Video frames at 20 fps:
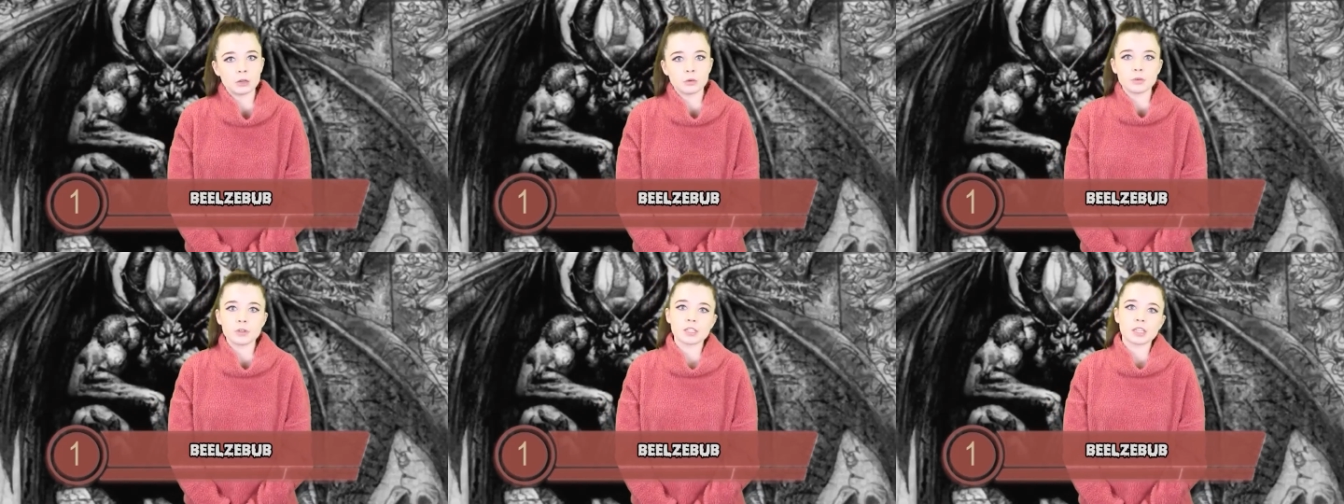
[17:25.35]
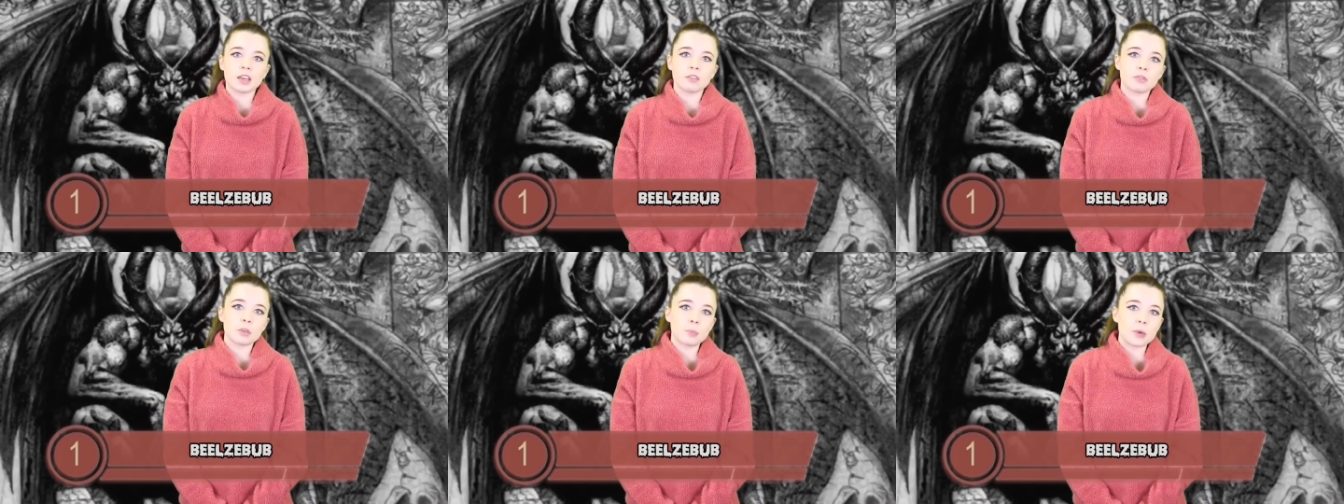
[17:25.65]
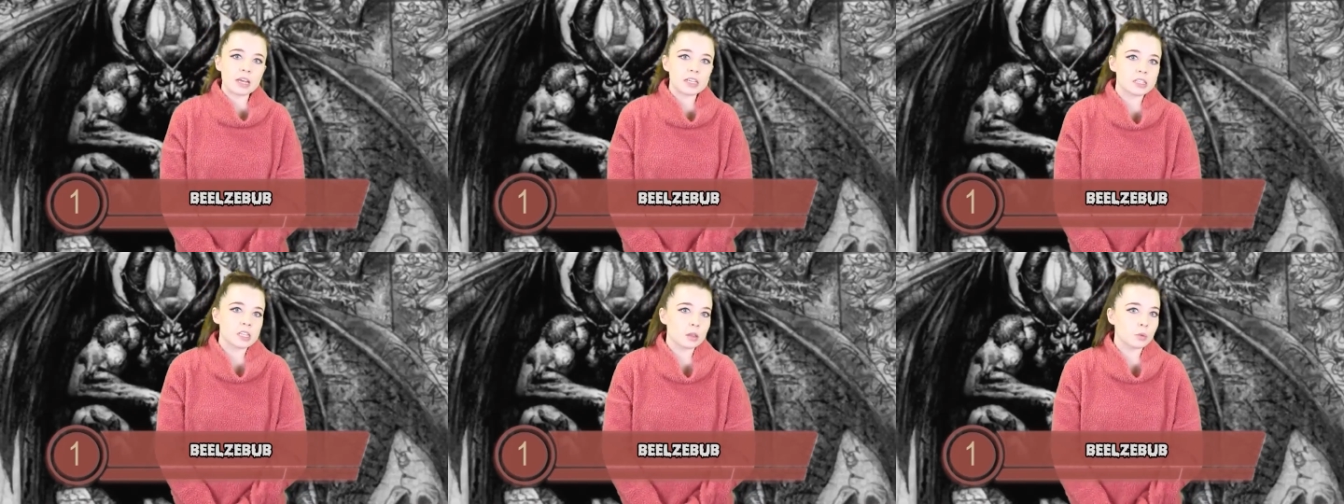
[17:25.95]
We saved the
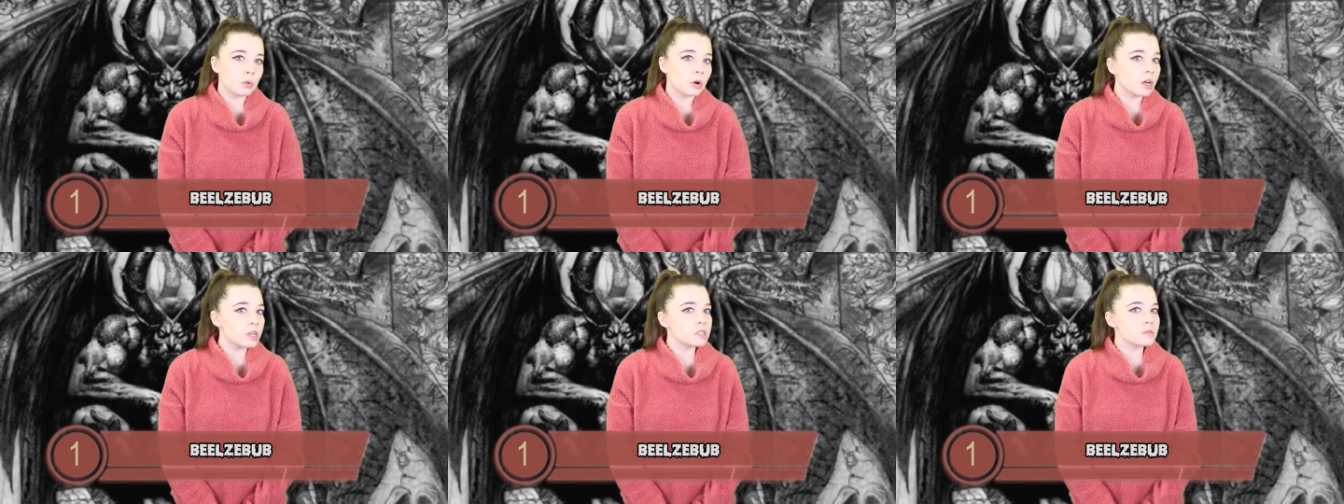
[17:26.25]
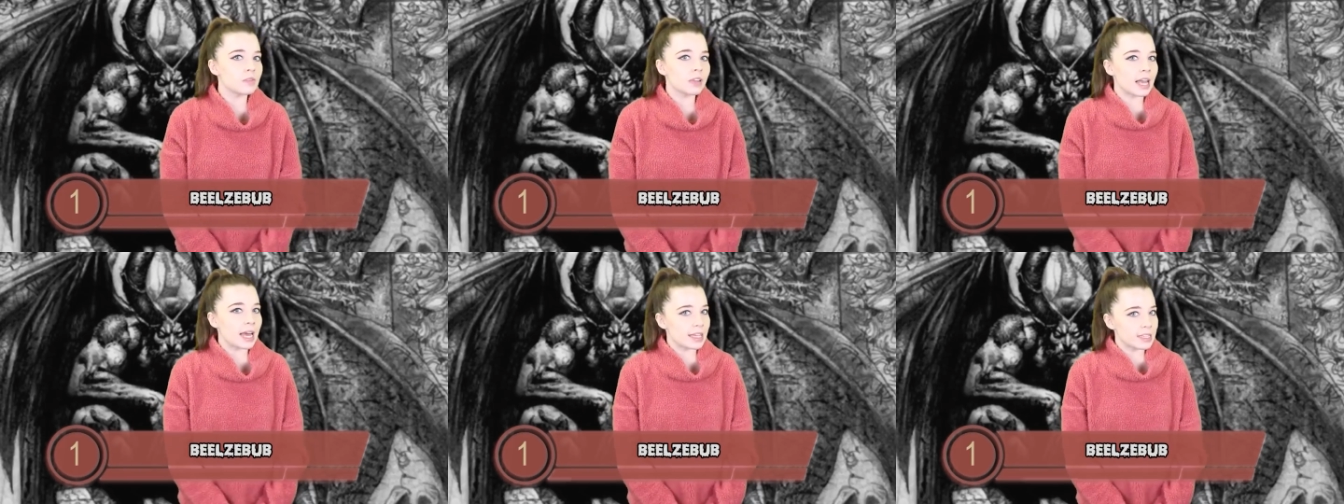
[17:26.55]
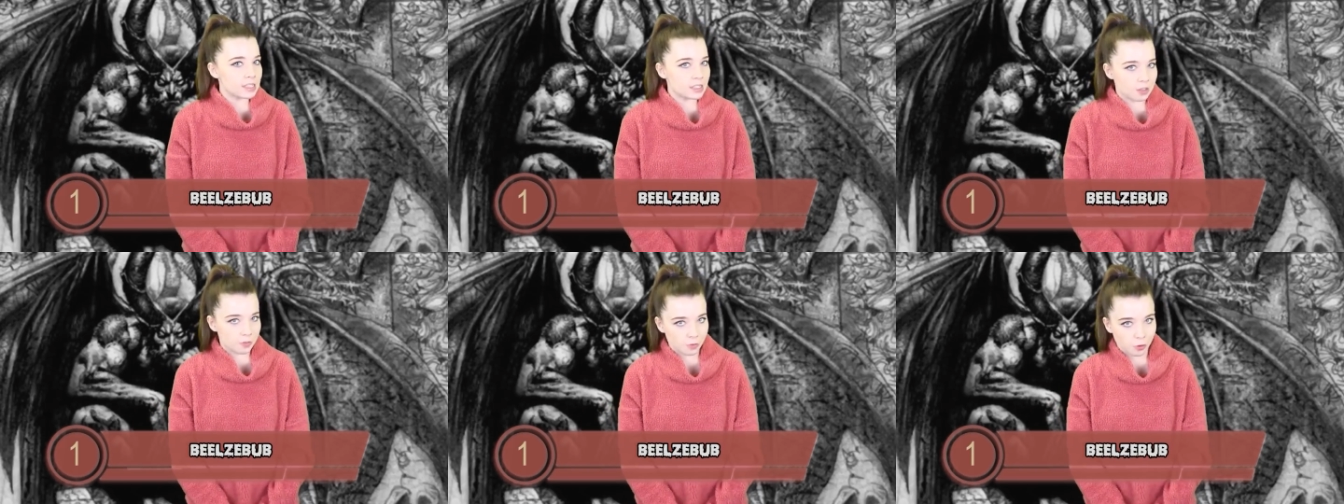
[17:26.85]
best of the worst for
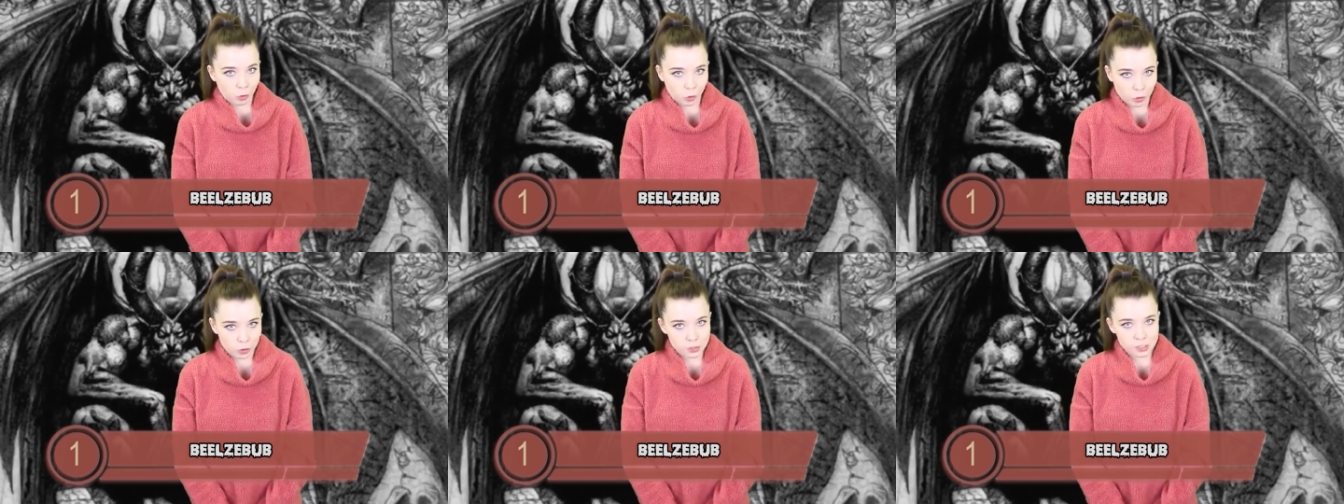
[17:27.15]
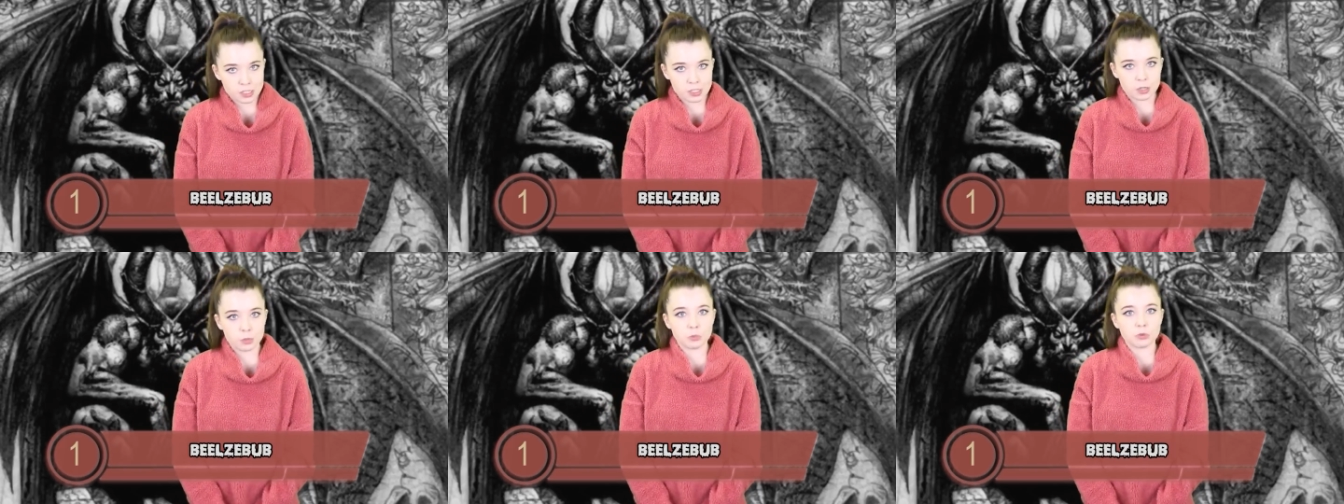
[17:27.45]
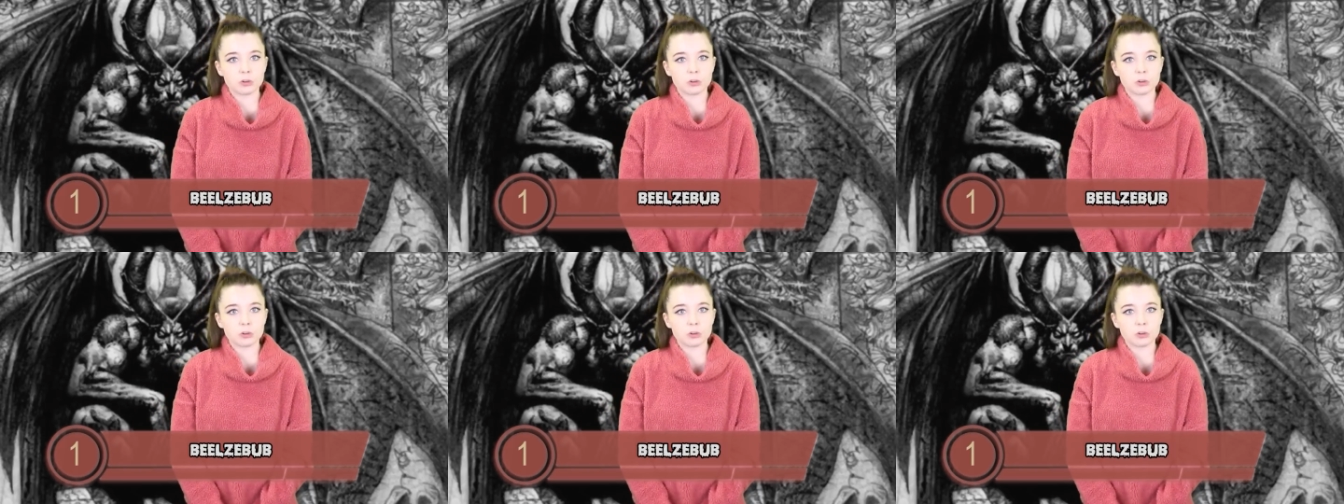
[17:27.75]
last, of course, the